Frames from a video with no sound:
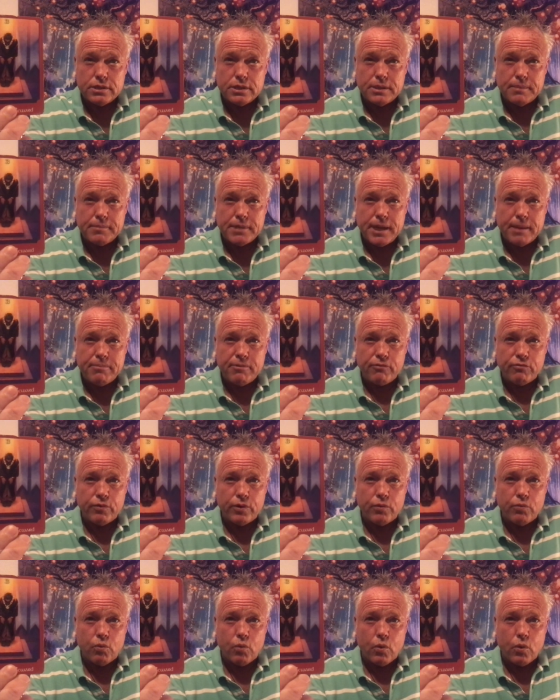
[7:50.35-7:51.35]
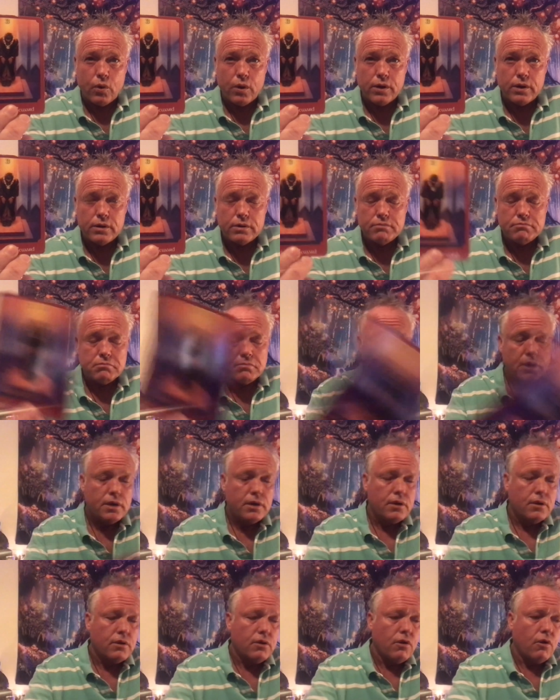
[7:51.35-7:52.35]
some type of reward
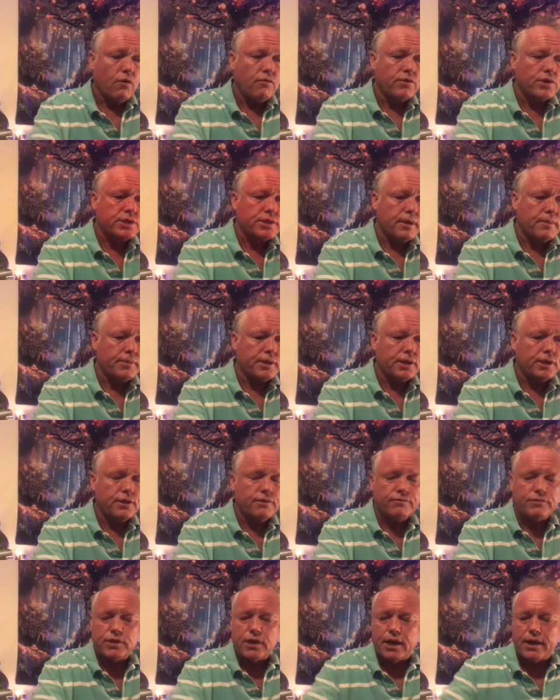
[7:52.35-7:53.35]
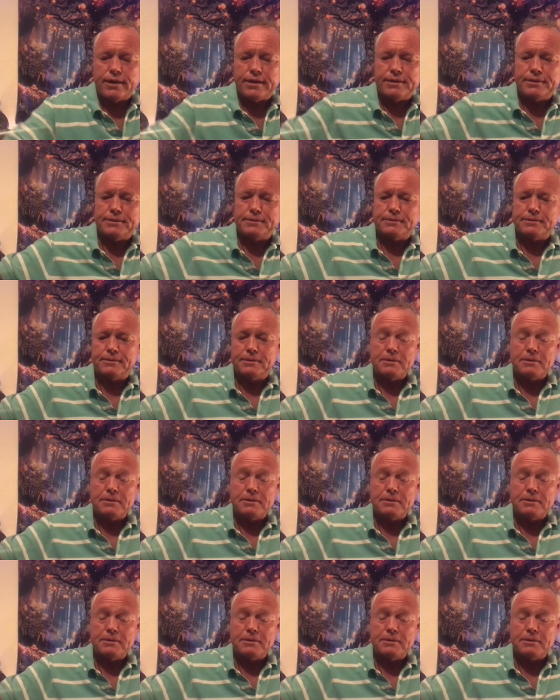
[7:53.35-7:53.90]
over something you've done.